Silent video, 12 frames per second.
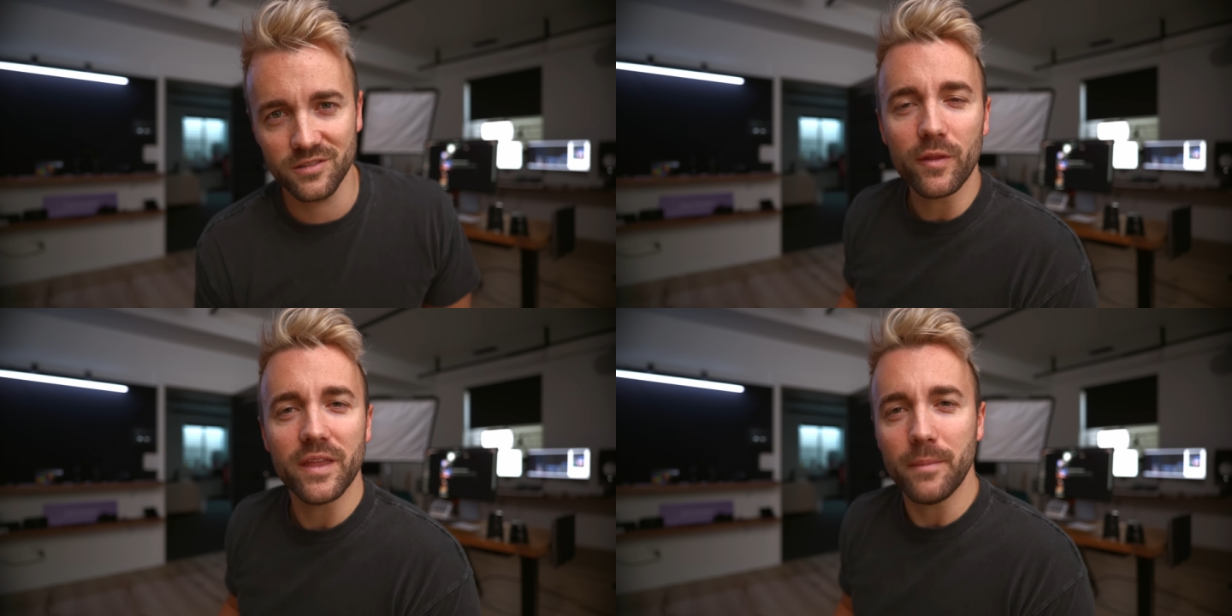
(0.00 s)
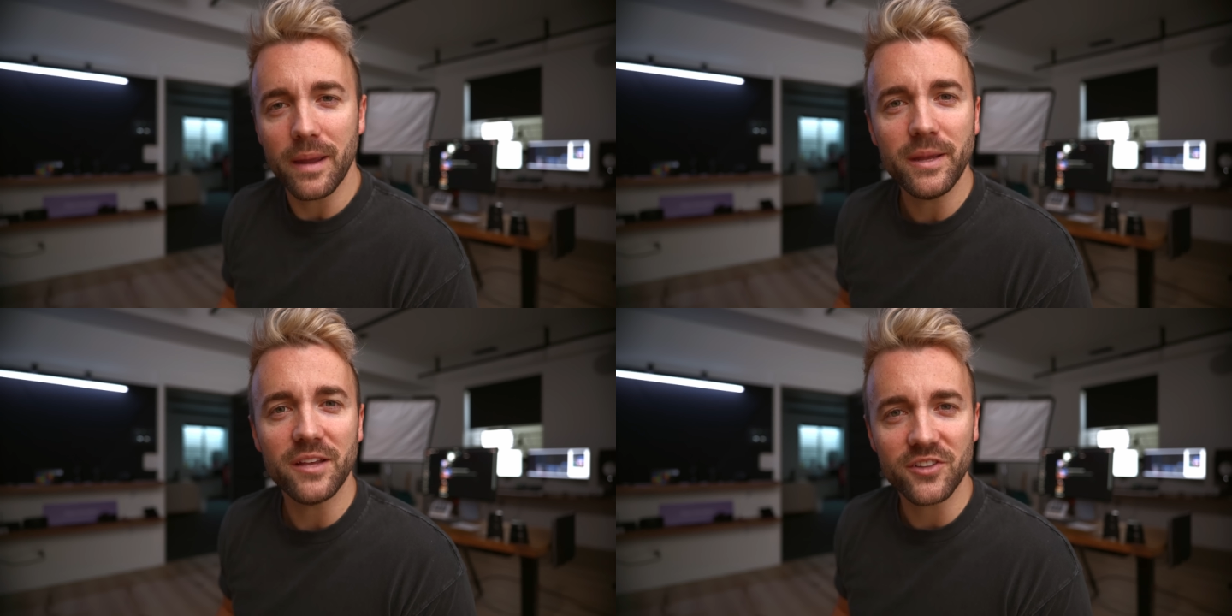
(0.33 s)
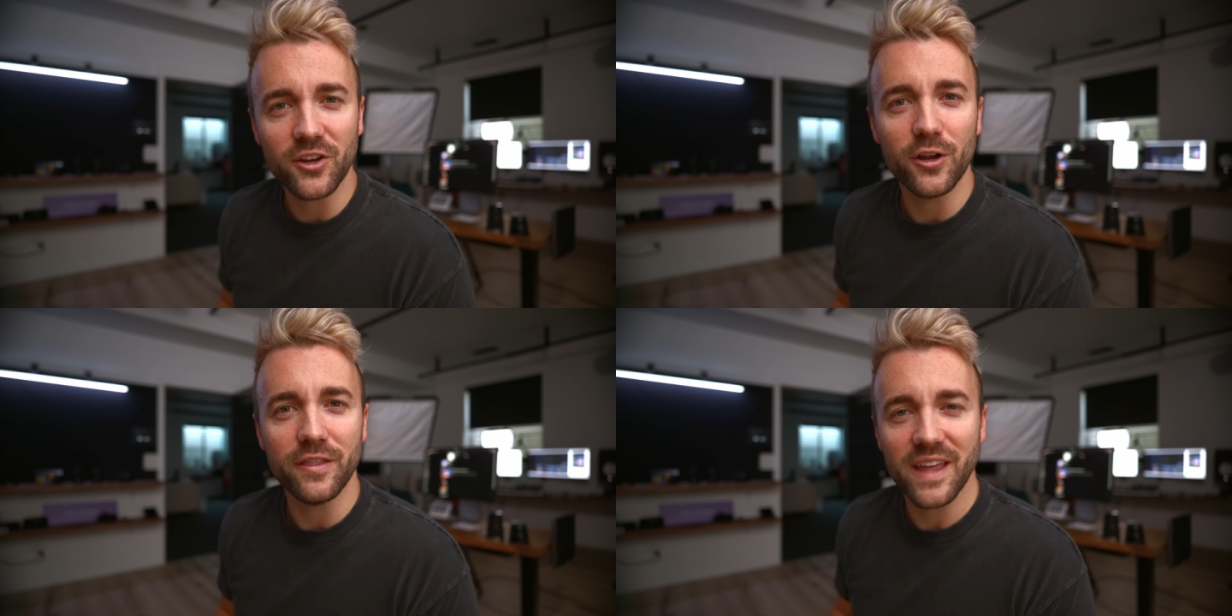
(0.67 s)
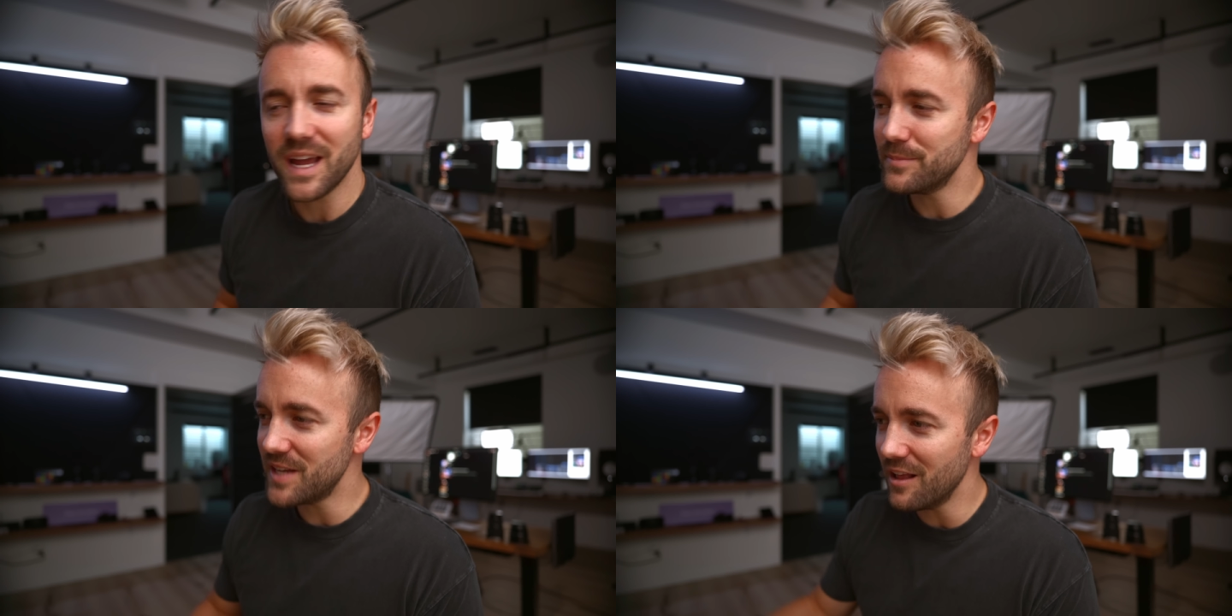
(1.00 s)
Well, then maybe it's a good
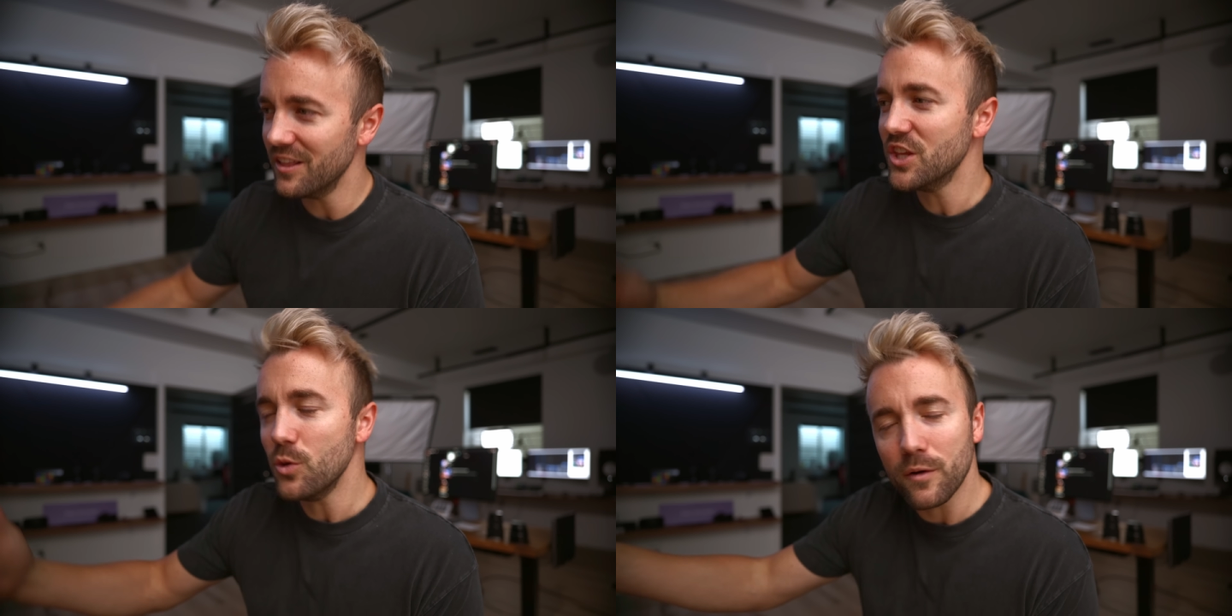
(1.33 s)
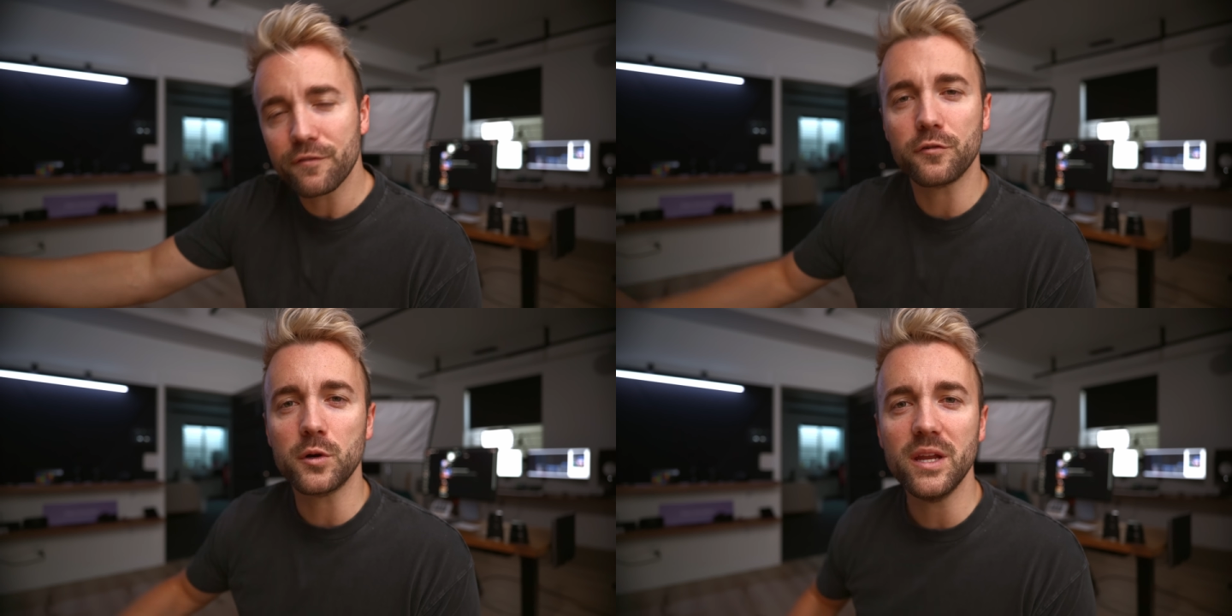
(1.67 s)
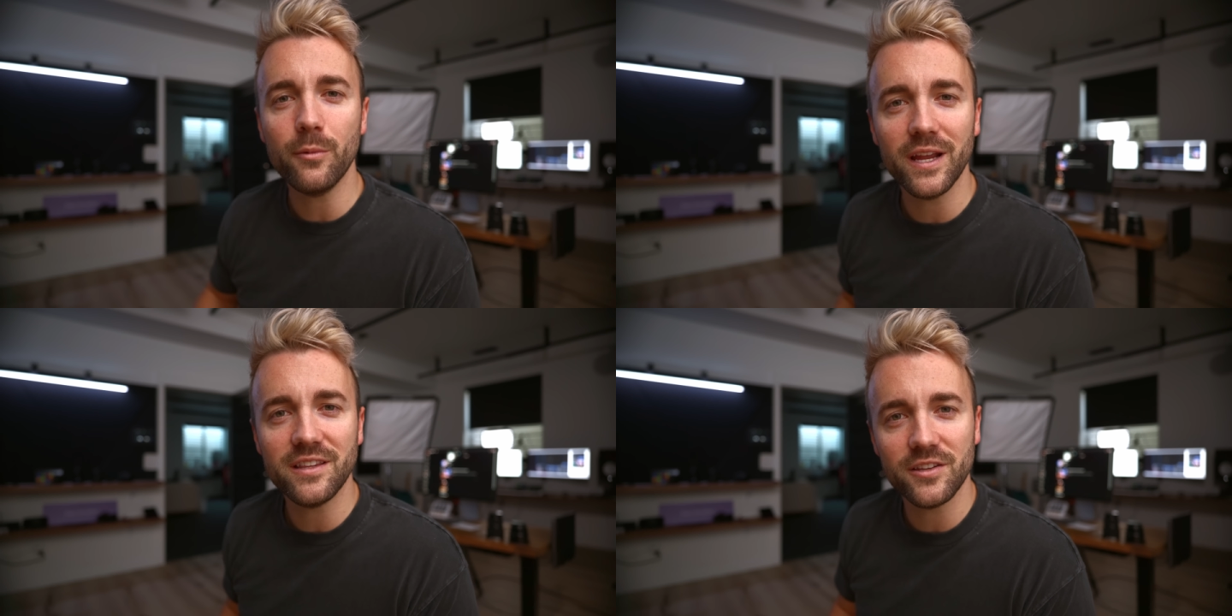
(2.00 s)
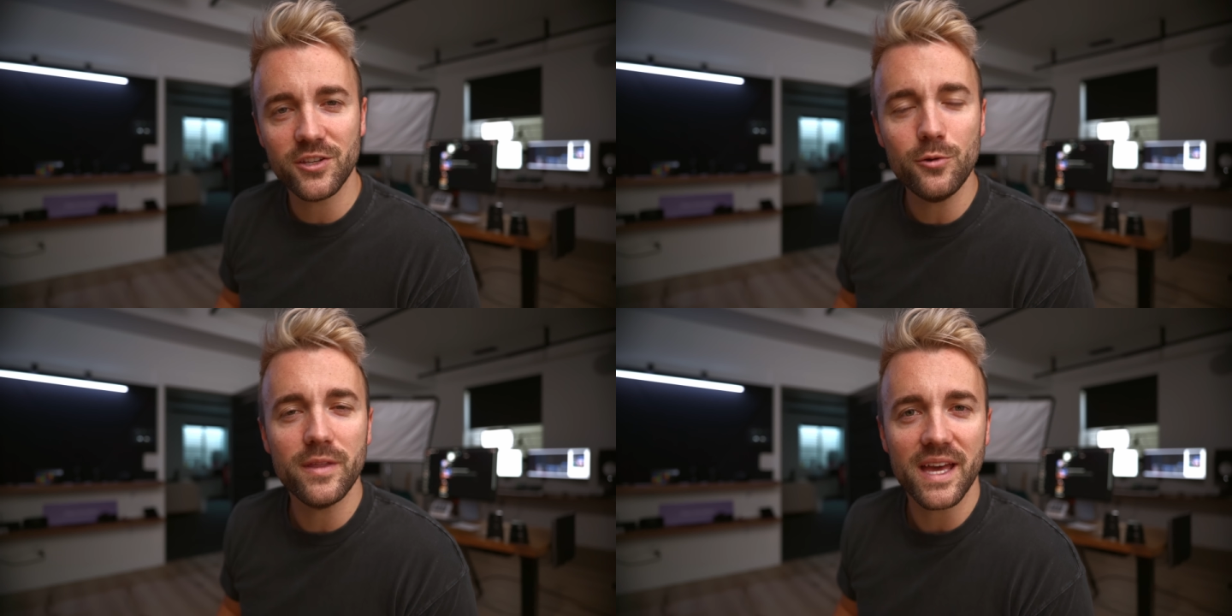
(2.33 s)
thing I'm telling you a free way to
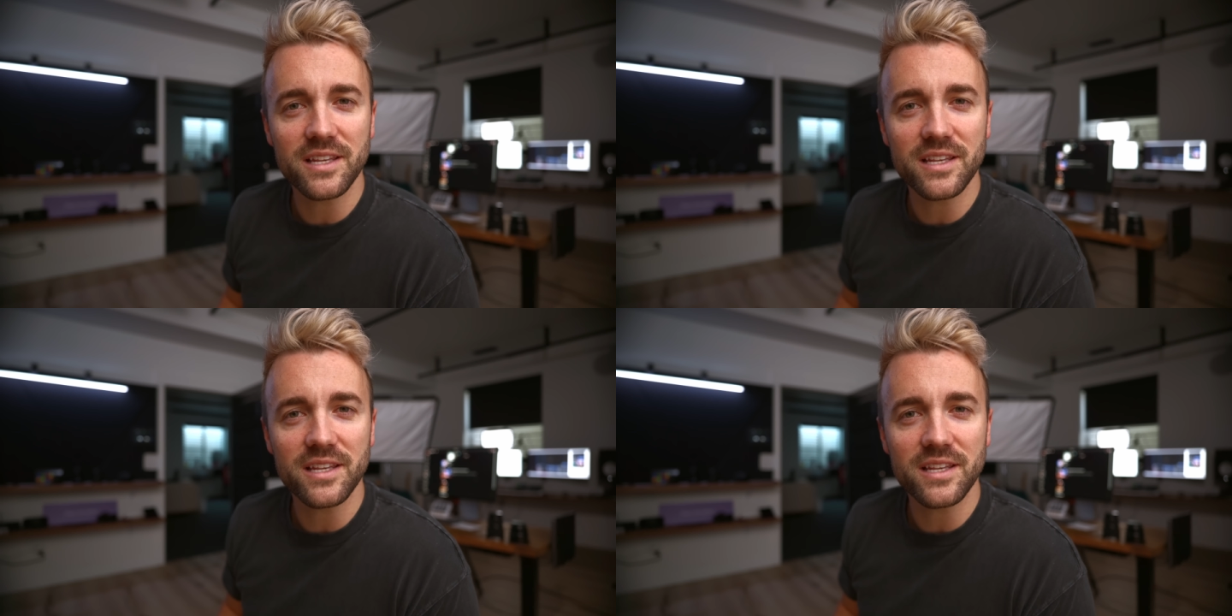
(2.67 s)
do that.